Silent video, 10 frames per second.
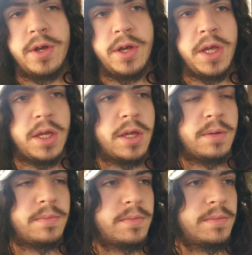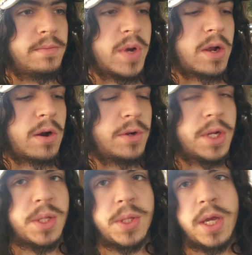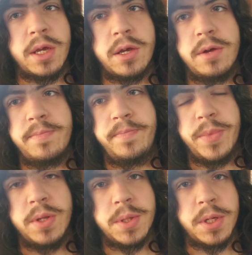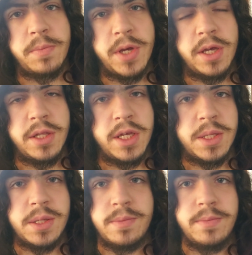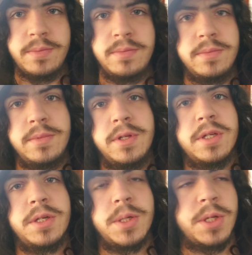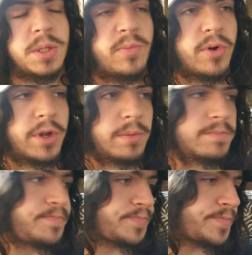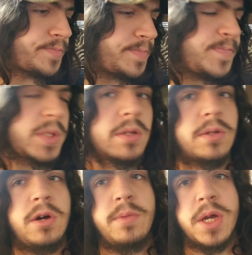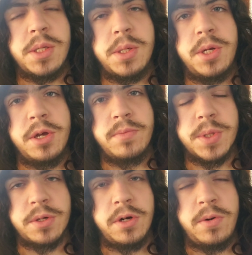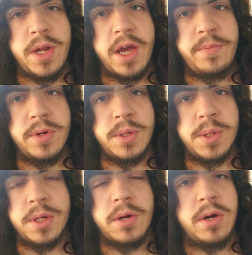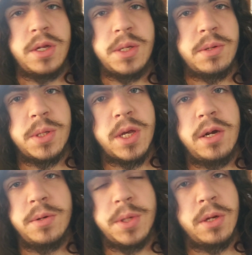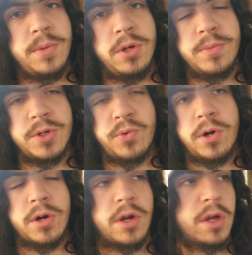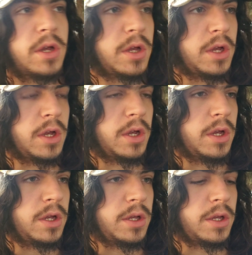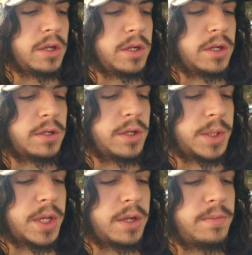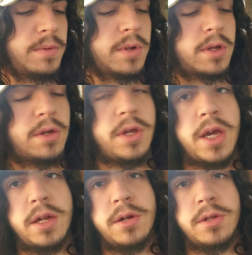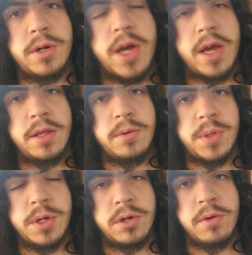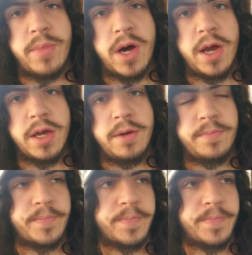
And my heart just sank. I was like, man, that's just disappointing. So I messaged him, was like, oh, what happened? He's like, oh, I just decided it's going to be too much work. And he said he had another guy that was going to come buy it,